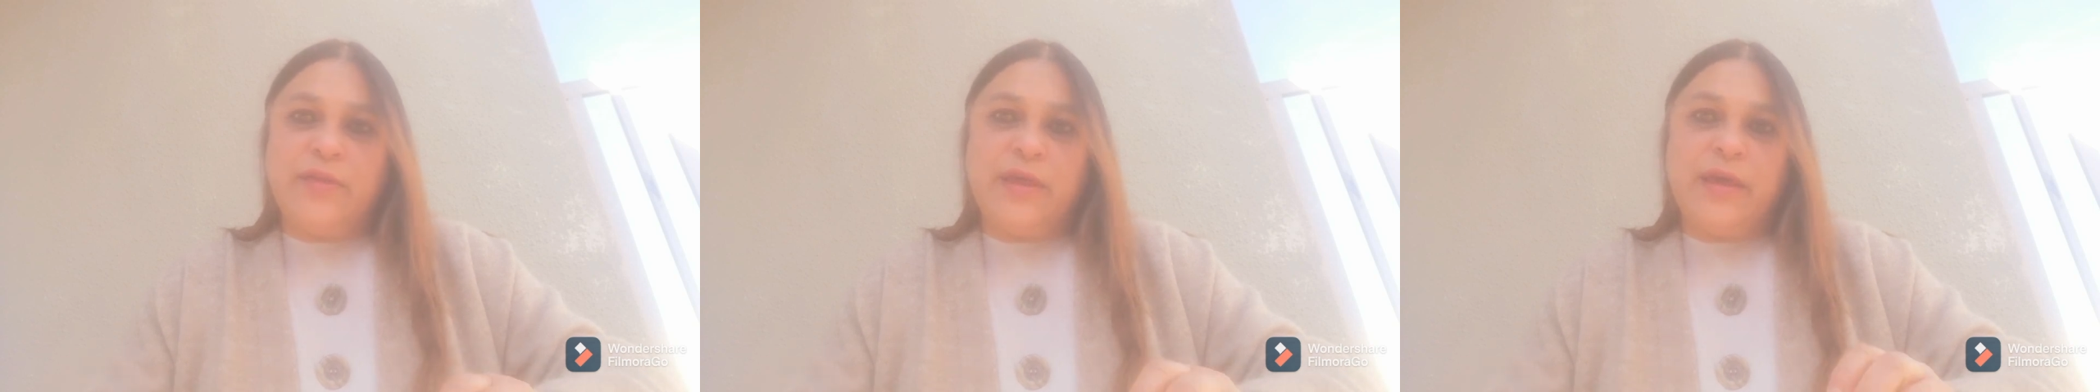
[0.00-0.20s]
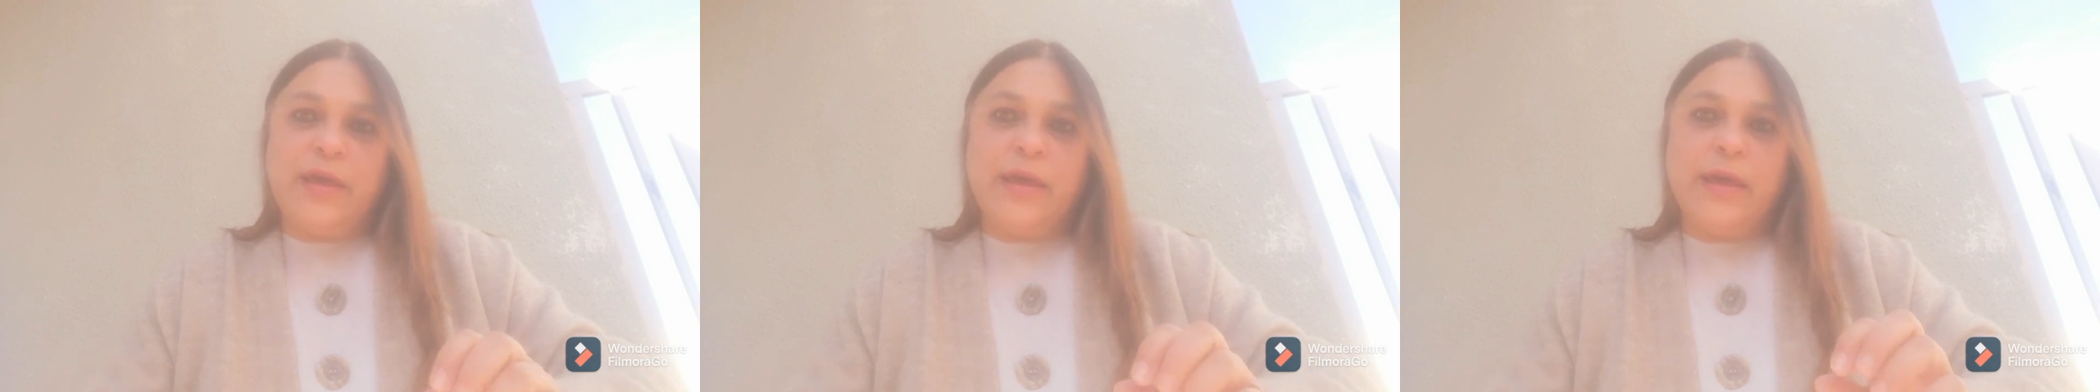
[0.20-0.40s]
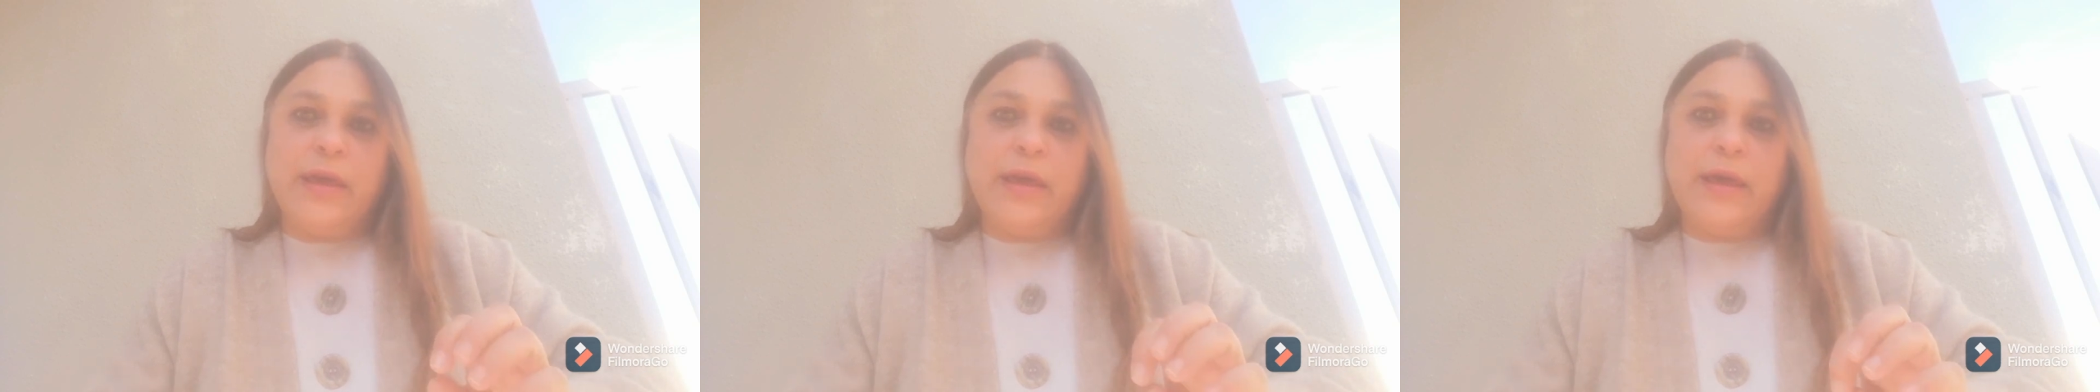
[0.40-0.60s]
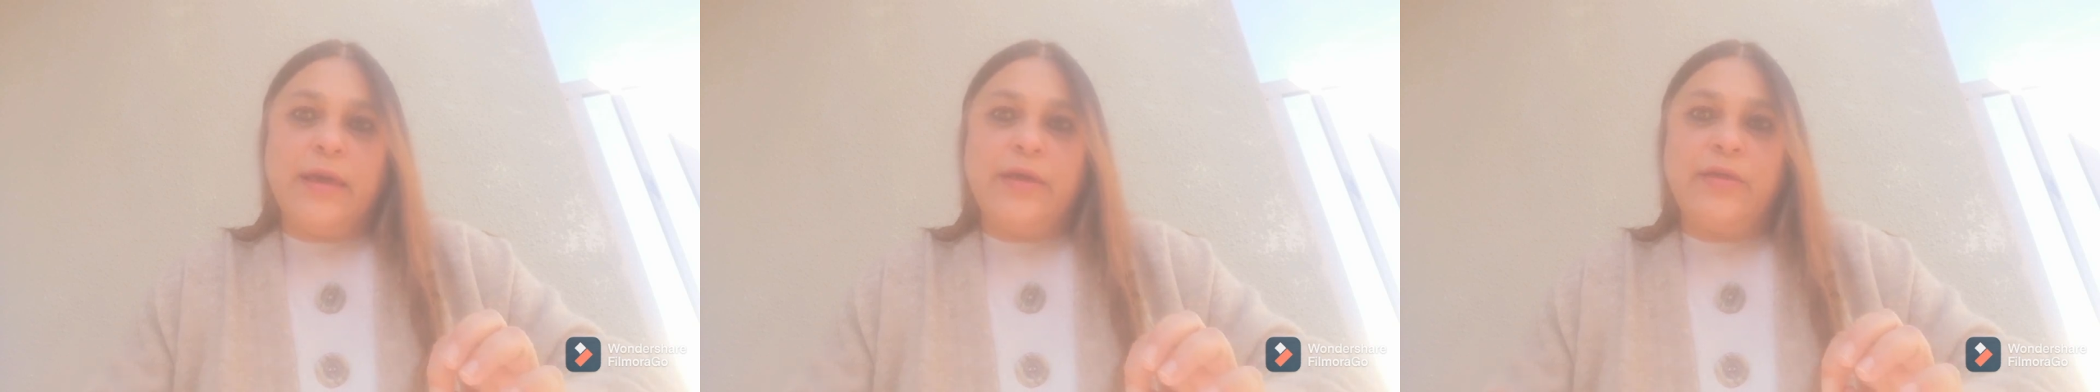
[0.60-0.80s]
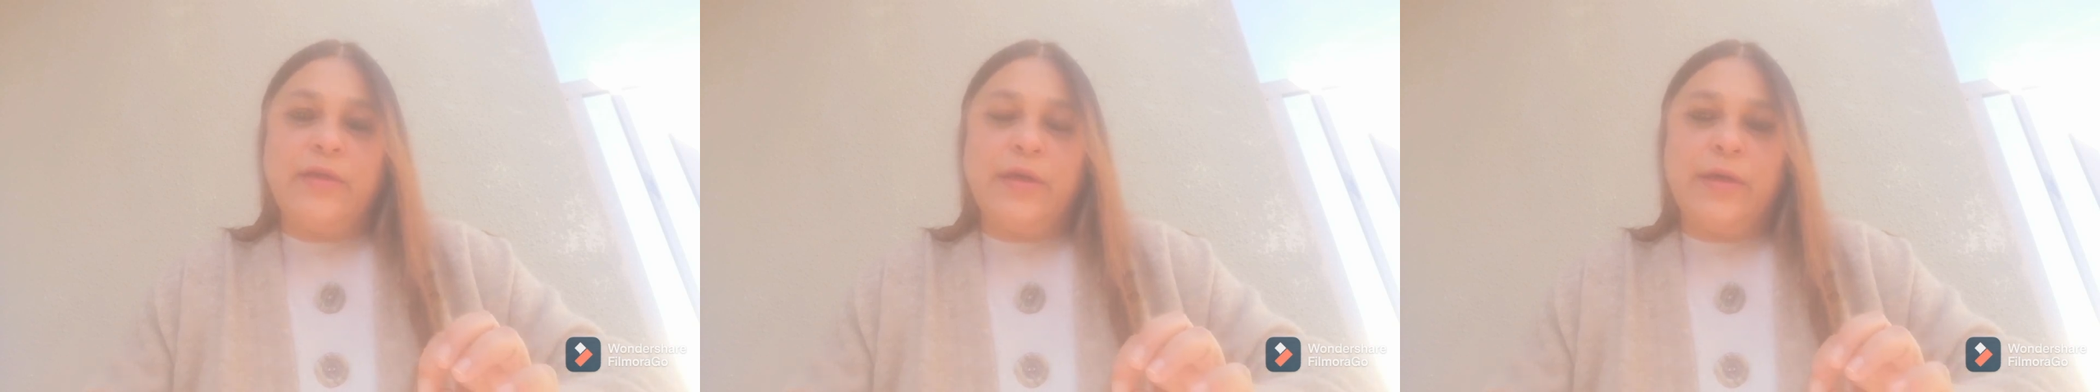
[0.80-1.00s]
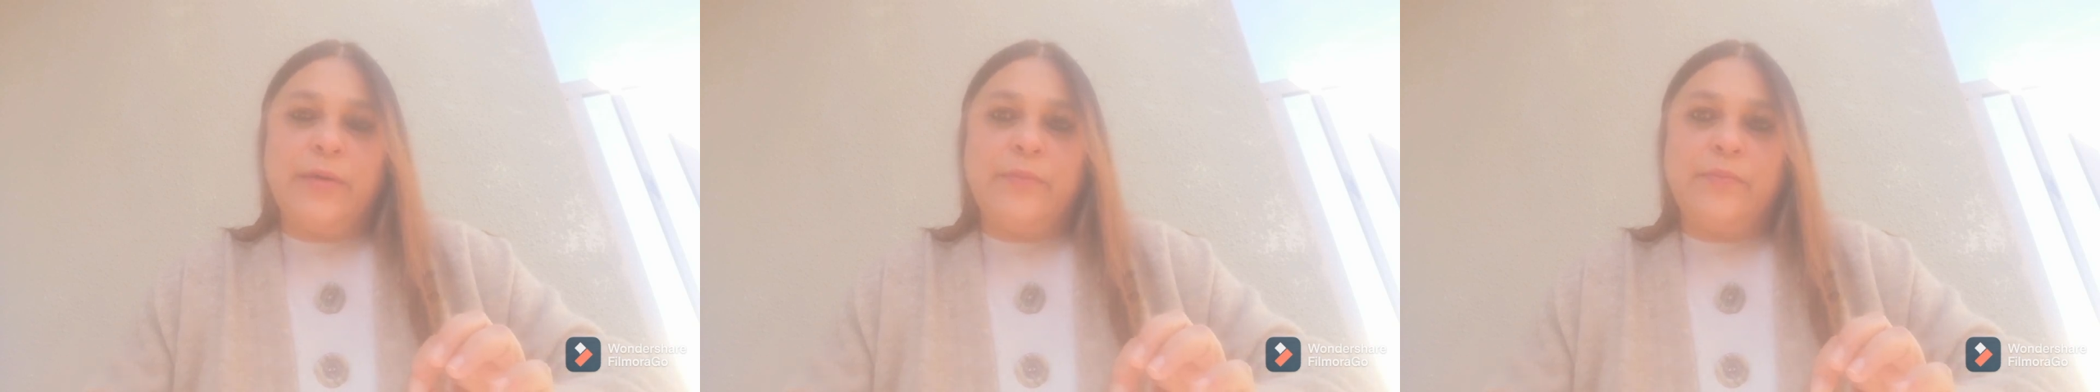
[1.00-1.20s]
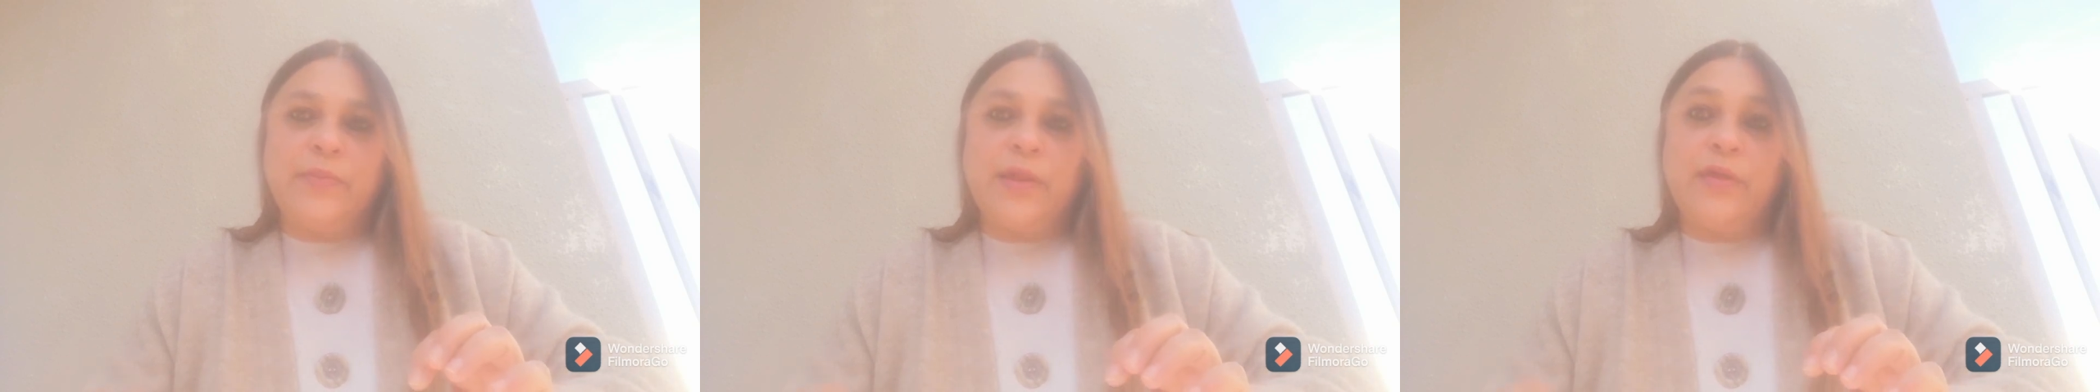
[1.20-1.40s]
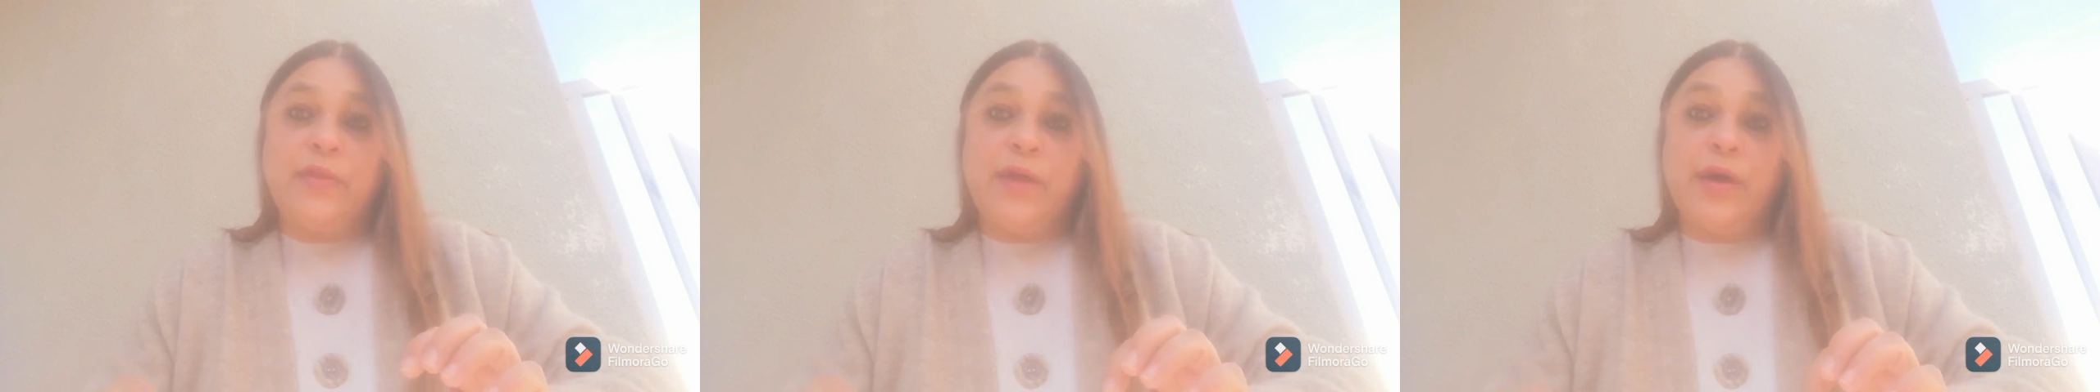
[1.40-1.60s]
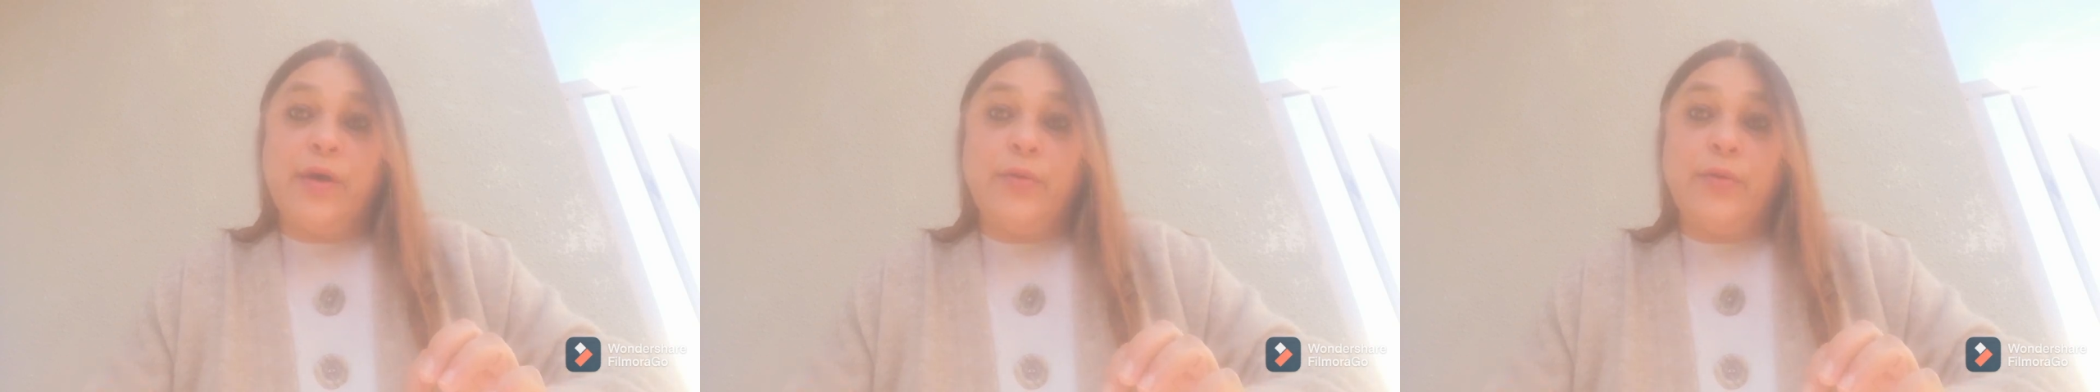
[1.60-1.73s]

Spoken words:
their